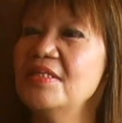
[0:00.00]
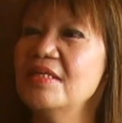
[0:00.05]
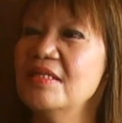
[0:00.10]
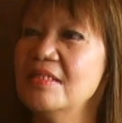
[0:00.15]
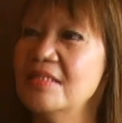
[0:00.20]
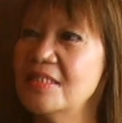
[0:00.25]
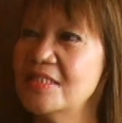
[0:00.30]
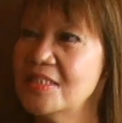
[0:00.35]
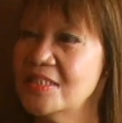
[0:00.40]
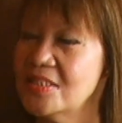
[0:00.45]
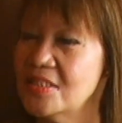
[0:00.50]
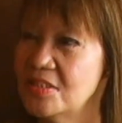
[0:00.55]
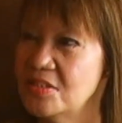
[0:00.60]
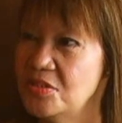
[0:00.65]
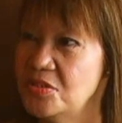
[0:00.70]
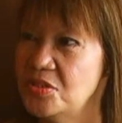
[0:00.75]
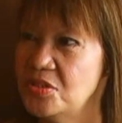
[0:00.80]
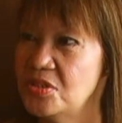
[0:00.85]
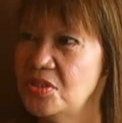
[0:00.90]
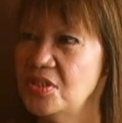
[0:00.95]
This is the
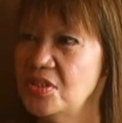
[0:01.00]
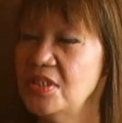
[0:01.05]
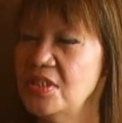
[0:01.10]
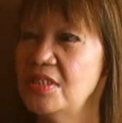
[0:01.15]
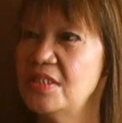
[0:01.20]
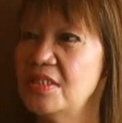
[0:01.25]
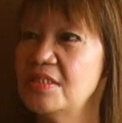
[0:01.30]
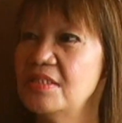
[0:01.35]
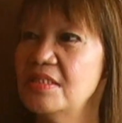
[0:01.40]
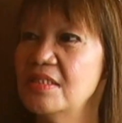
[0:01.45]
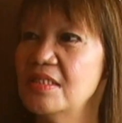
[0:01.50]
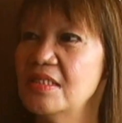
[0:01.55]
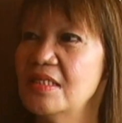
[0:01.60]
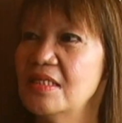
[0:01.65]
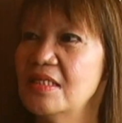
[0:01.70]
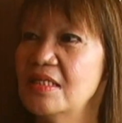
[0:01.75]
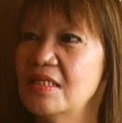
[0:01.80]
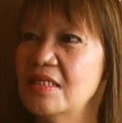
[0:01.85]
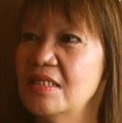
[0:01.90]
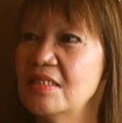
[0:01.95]
journey that
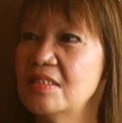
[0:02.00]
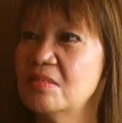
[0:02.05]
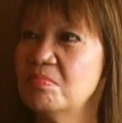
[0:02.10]
is